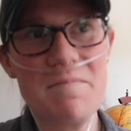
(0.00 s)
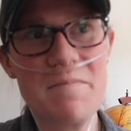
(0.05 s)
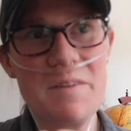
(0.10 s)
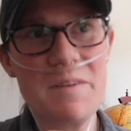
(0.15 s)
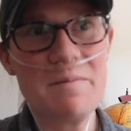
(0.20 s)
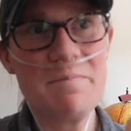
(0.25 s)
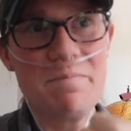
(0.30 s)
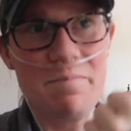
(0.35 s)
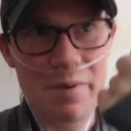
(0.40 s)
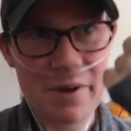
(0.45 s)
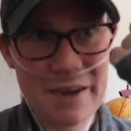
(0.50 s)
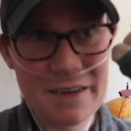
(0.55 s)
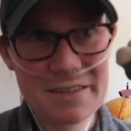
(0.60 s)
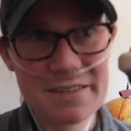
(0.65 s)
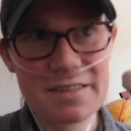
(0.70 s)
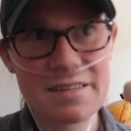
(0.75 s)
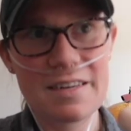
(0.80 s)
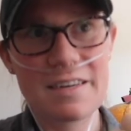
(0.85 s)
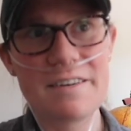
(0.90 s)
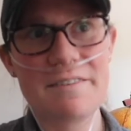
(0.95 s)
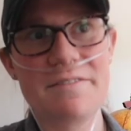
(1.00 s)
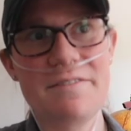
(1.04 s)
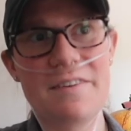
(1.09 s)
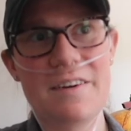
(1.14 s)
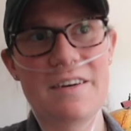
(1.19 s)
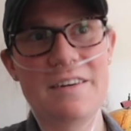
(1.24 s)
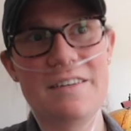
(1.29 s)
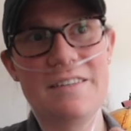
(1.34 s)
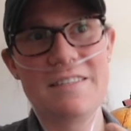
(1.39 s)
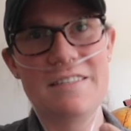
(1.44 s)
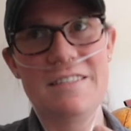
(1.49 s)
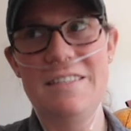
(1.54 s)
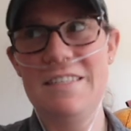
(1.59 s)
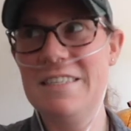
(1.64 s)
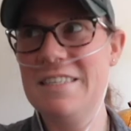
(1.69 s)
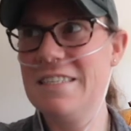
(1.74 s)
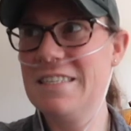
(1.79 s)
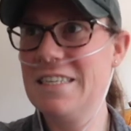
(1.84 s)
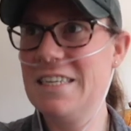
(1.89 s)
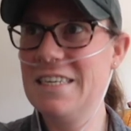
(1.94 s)
the best I felt
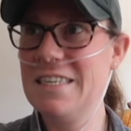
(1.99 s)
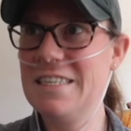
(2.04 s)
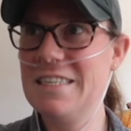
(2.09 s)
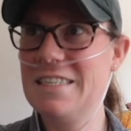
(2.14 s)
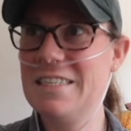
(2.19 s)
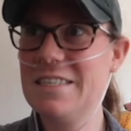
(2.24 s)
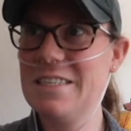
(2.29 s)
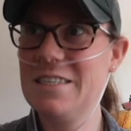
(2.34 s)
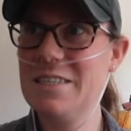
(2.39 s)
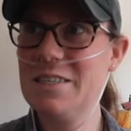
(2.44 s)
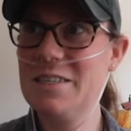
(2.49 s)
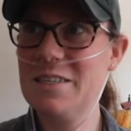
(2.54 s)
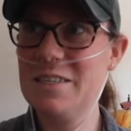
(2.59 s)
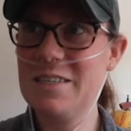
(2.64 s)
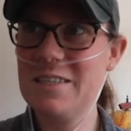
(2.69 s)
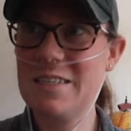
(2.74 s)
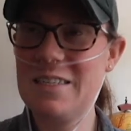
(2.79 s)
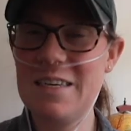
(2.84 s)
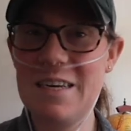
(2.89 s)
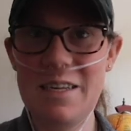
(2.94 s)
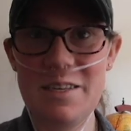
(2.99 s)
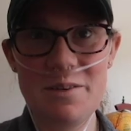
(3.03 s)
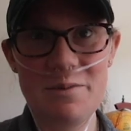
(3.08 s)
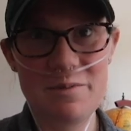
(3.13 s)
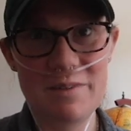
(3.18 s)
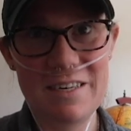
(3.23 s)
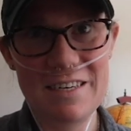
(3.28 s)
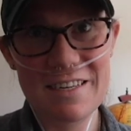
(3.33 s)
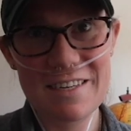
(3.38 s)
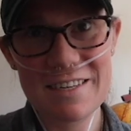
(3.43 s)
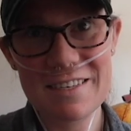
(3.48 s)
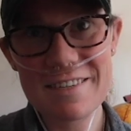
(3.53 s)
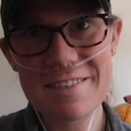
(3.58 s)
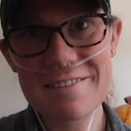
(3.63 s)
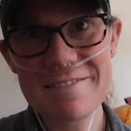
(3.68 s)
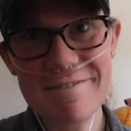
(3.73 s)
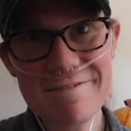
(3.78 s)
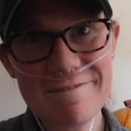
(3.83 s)
in like a solid week.